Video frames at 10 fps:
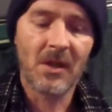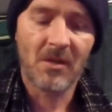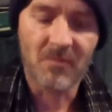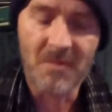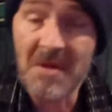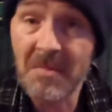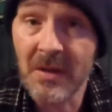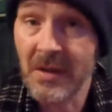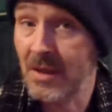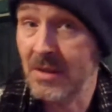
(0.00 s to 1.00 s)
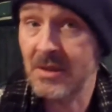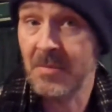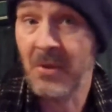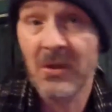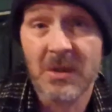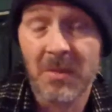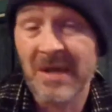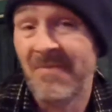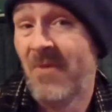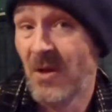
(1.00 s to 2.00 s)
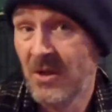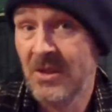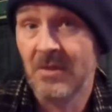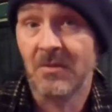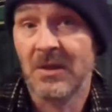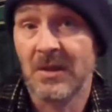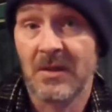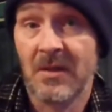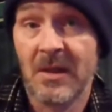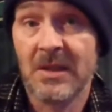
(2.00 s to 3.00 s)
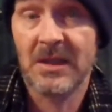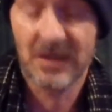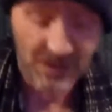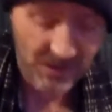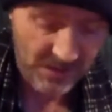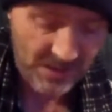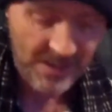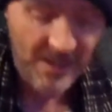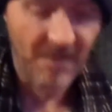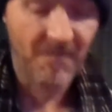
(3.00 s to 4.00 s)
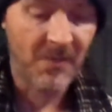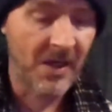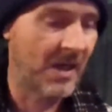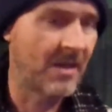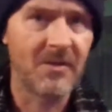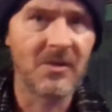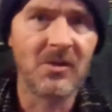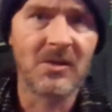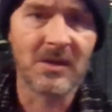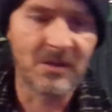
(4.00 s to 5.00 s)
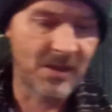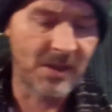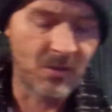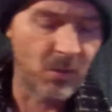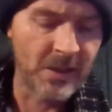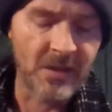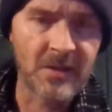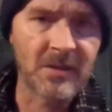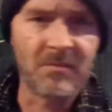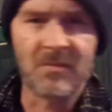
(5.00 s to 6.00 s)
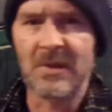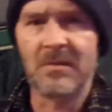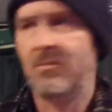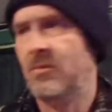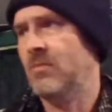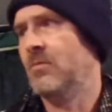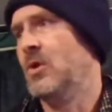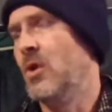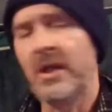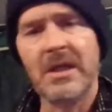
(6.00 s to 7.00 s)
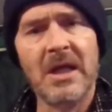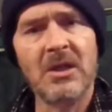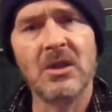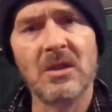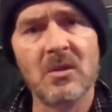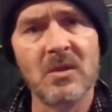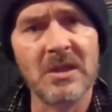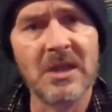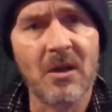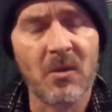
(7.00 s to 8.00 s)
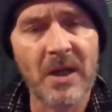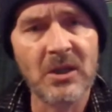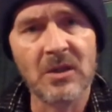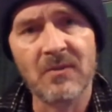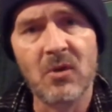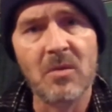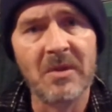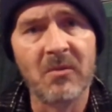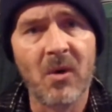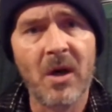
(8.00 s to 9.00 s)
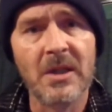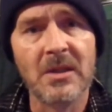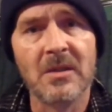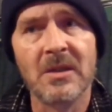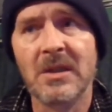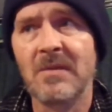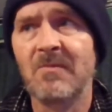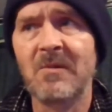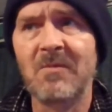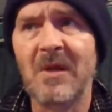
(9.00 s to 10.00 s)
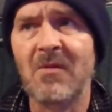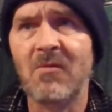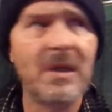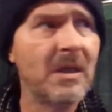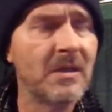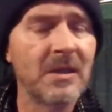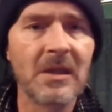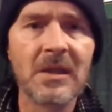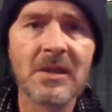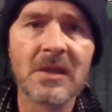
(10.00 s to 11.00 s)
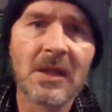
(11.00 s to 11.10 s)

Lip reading: Remember that it's supposedly a voluntary society, and under the New Zealand or under the United Nations or the Declaration of Human Rights, 1953, I think it is,